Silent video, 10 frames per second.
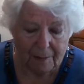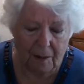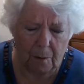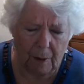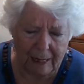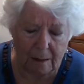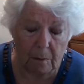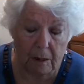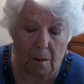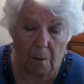The pain
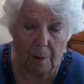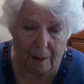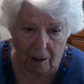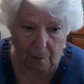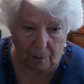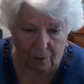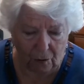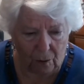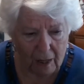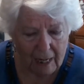was unbearable. I
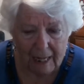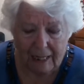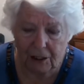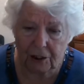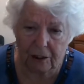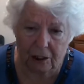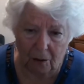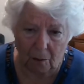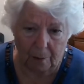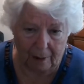thought, it should have
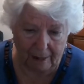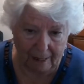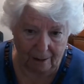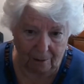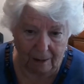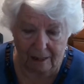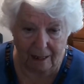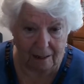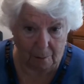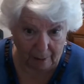stopped by now. I'd
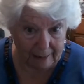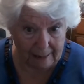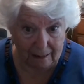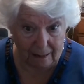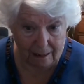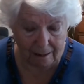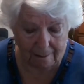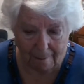taken painkillers.